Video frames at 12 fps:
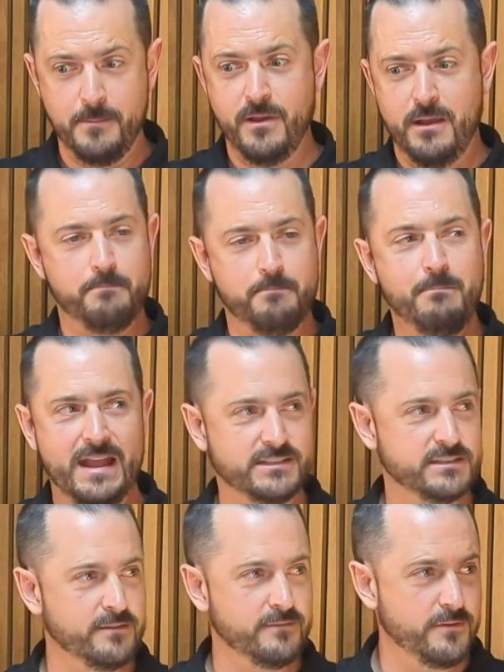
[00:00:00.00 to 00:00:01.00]
a
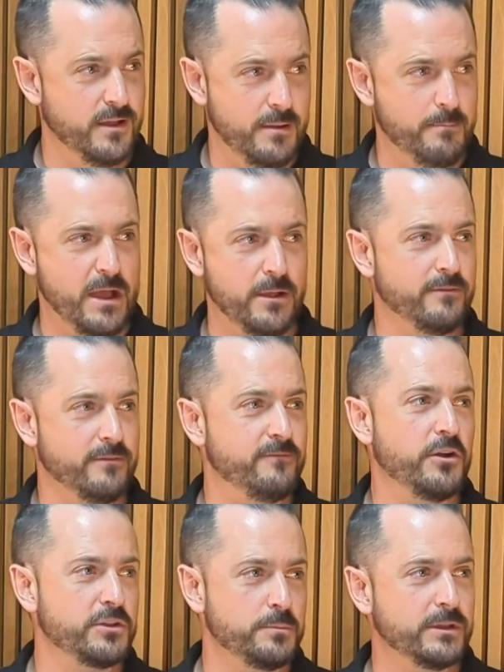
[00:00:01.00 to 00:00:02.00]
massive amount of
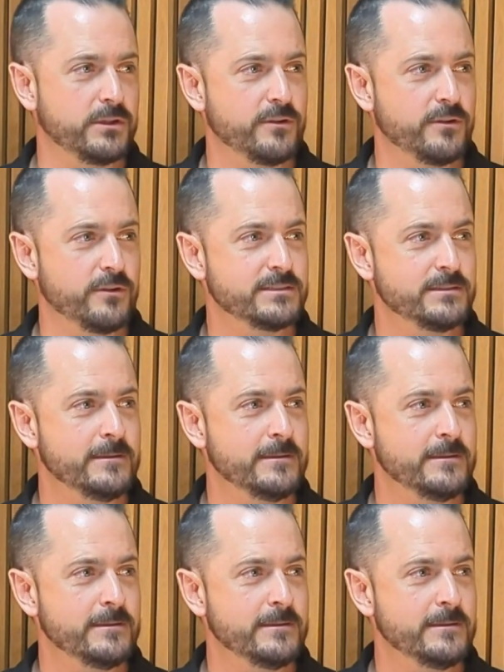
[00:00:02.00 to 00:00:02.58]
volume increase.